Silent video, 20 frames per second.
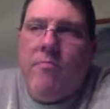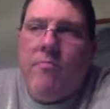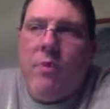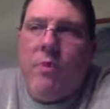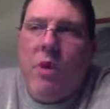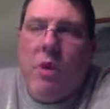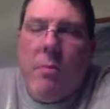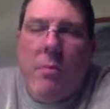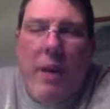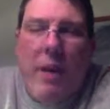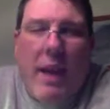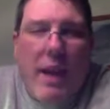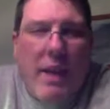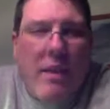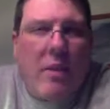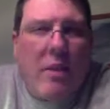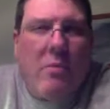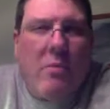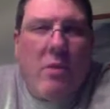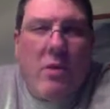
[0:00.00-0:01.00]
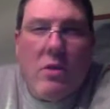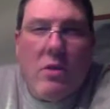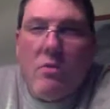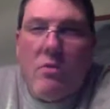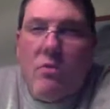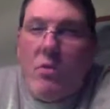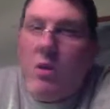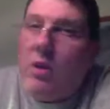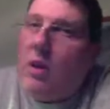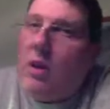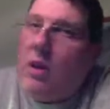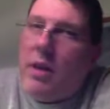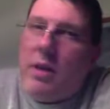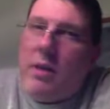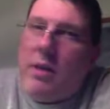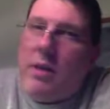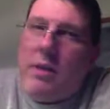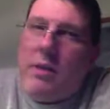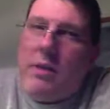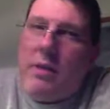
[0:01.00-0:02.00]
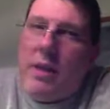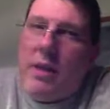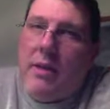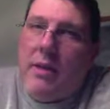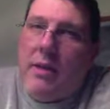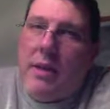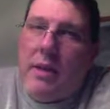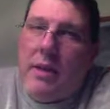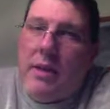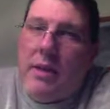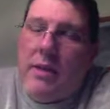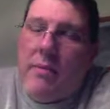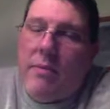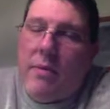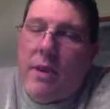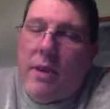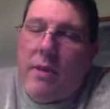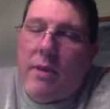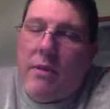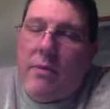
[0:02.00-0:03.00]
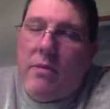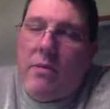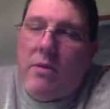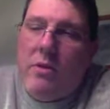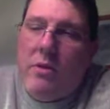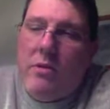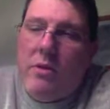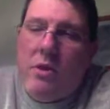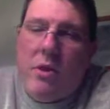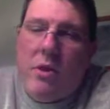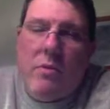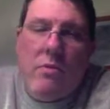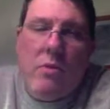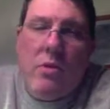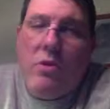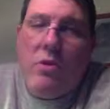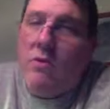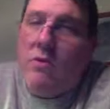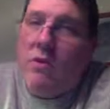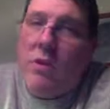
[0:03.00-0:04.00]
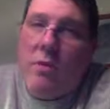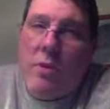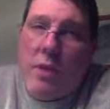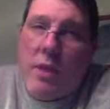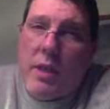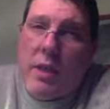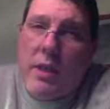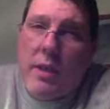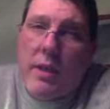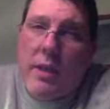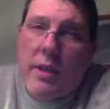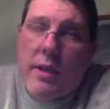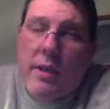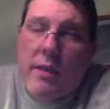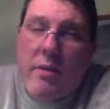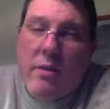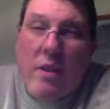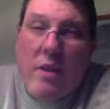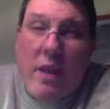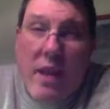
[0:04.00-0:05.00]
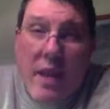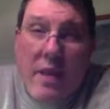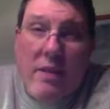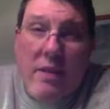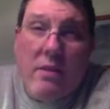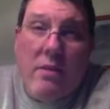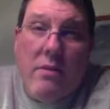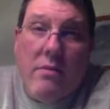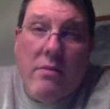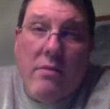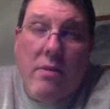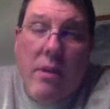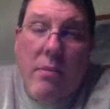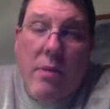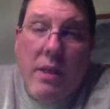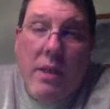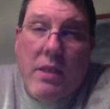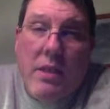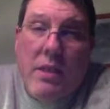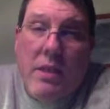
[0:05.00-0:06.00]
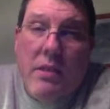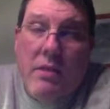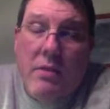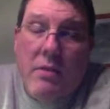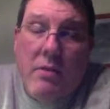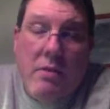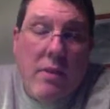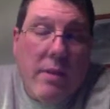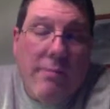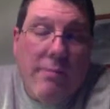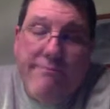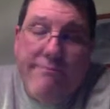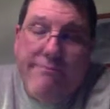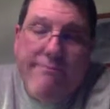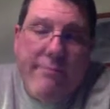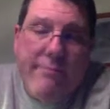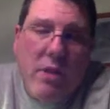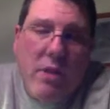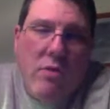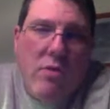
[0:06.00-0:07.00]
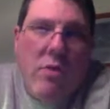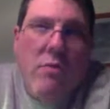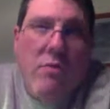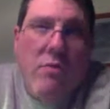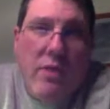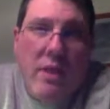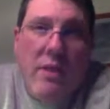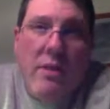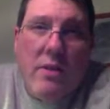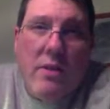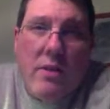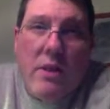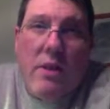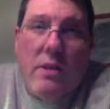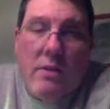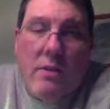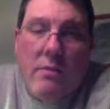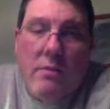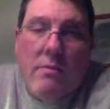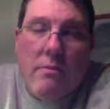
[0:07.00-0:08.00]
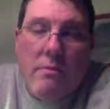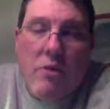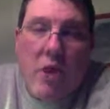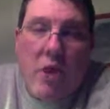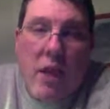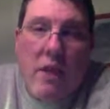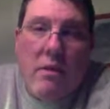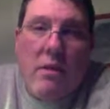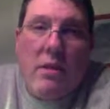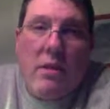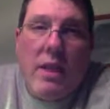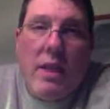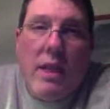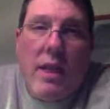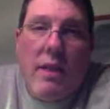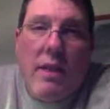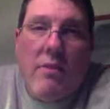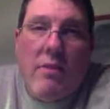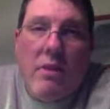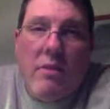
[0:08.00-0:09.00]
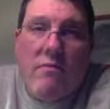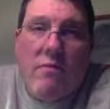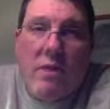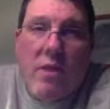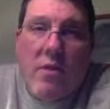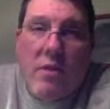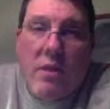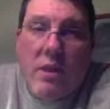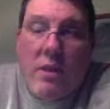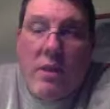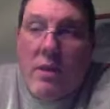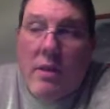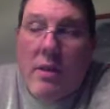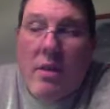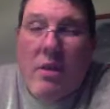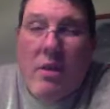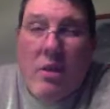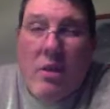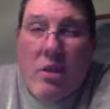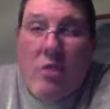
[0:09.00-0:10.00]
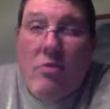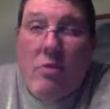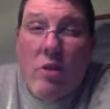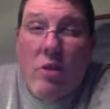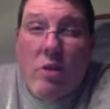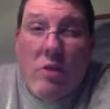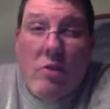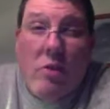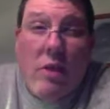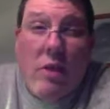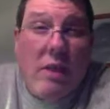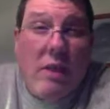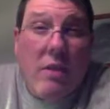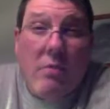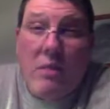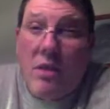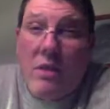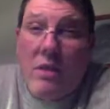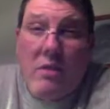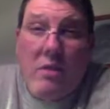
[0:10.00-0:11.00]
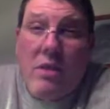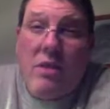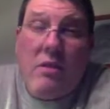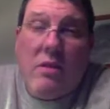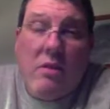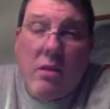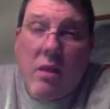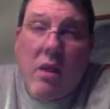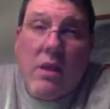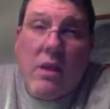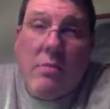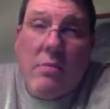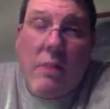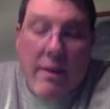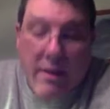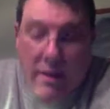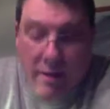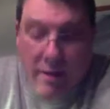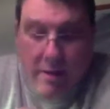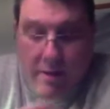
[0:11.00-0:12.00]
You paint them. There's some real artists out there that do just beautiful work. There's lots of web pages or YouTube videos, channels that have those folks, and you really should look at them because they're just awe-inspiring.